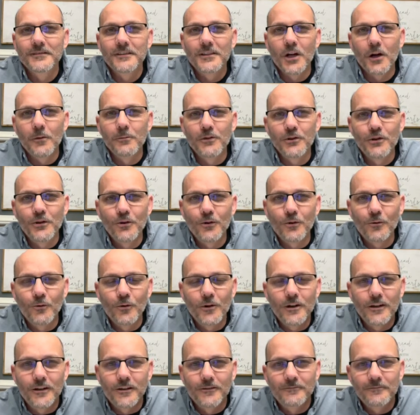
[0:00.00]
Hope you're doing
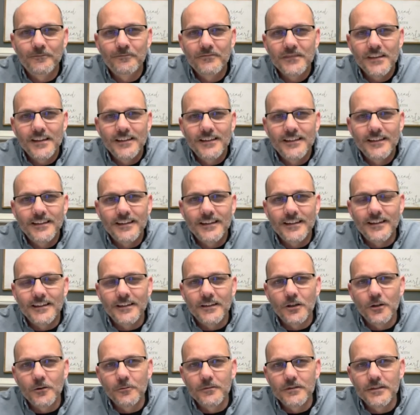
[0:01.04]
well,
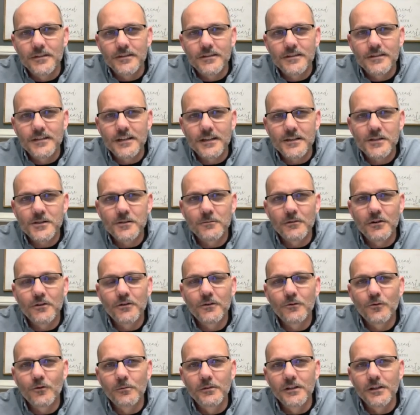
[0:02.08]
and hope this
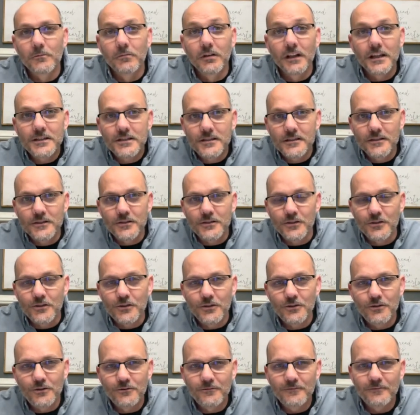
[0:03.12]
testimony will be a blessing to
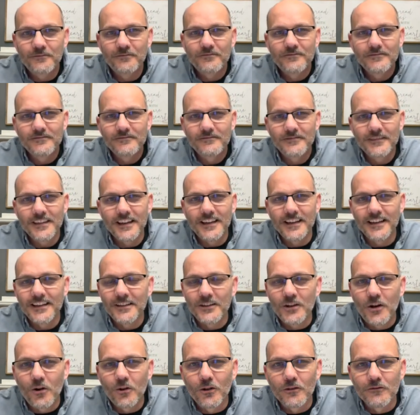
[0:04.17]
you
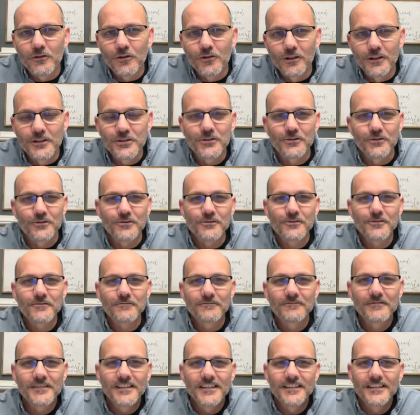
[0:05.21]
and all of your listeners.
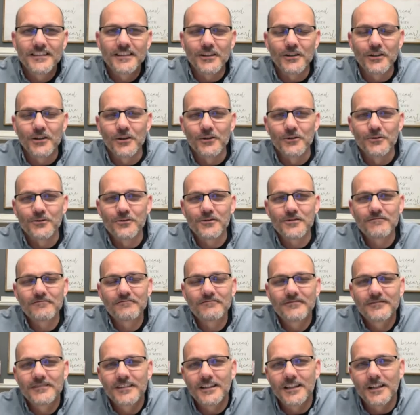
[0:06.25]
Here goes.
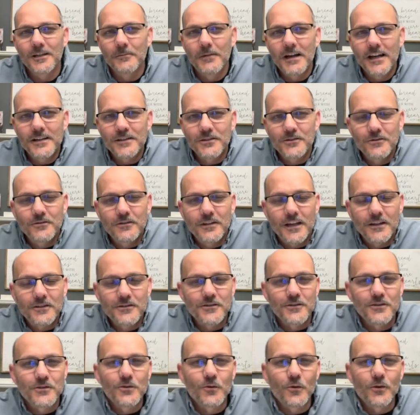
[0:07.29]
Back in
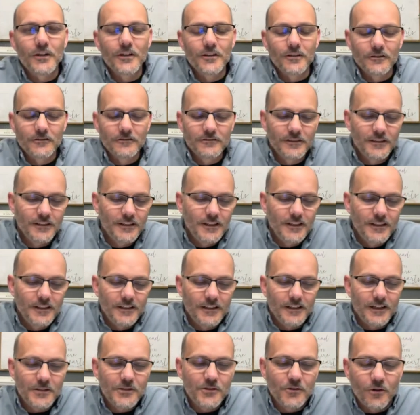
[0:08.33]
2012,
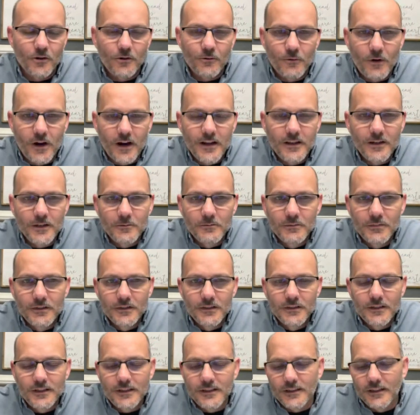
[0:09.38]
I started writing a
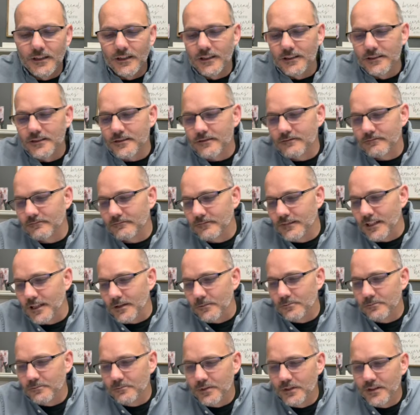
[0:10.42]
book, and
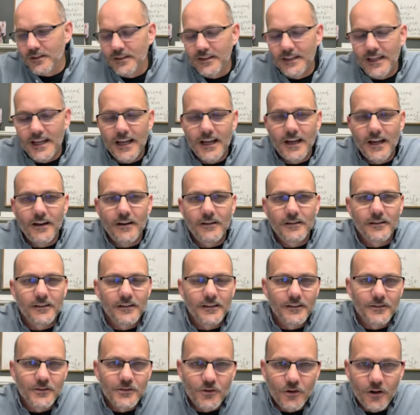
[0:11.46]
I put it down and
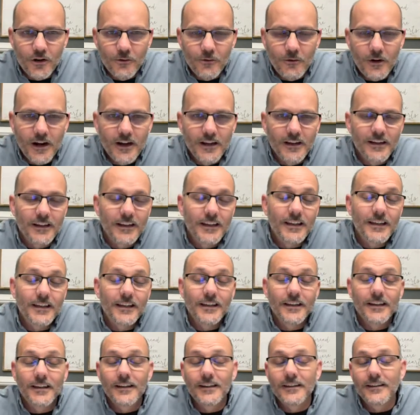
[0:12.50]
then started writing
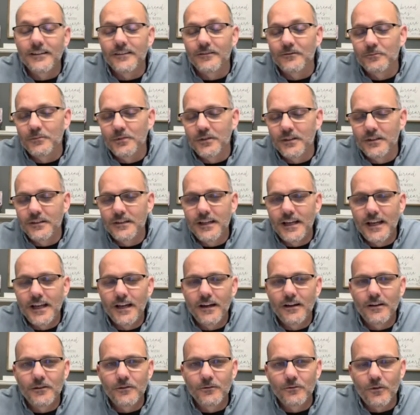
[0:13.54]
again and put it
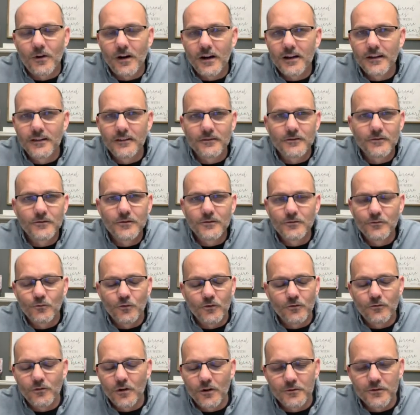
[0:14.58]
down
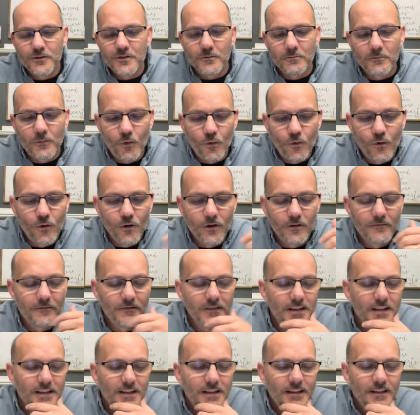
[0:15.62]
and wrote some more.
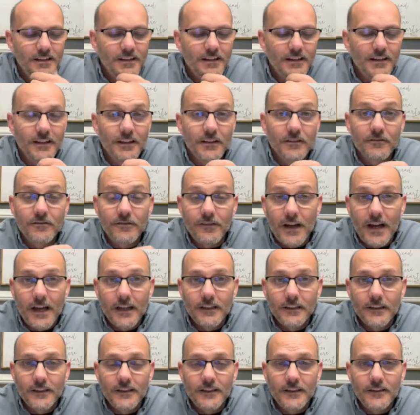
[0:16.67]
And then
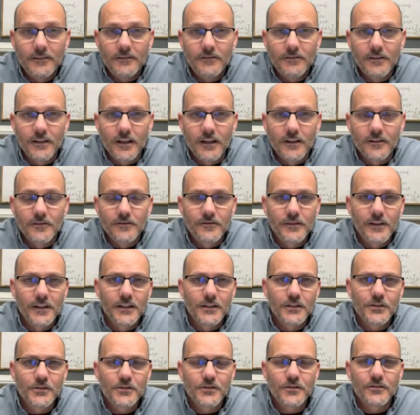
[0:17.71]
finally
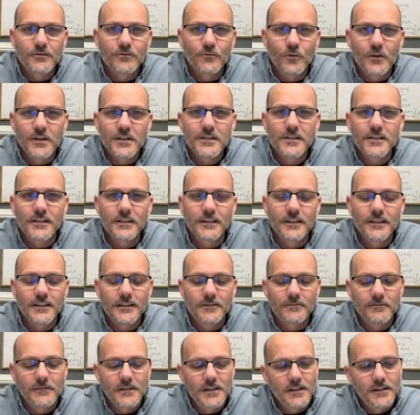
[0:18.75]
finished
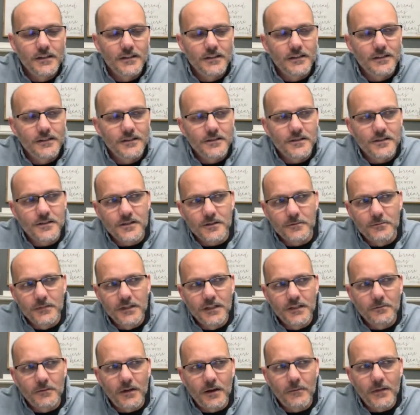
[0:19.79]
recently,
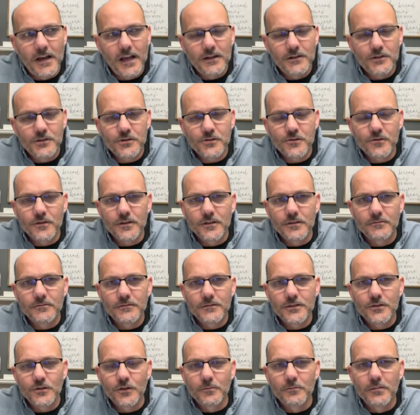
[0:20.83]
submitted my
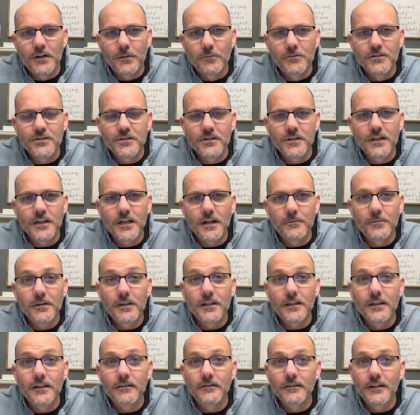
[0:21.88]
manuscript to a publishing
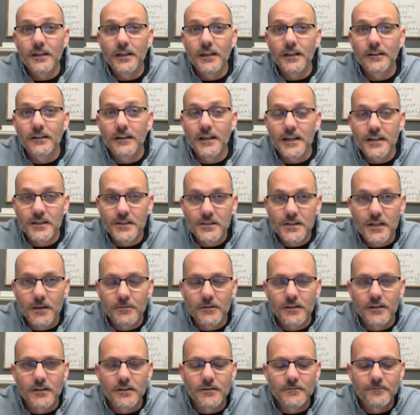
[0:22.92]
company, and they
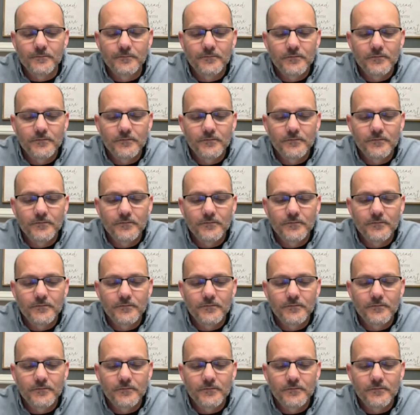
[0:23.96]
accepted it.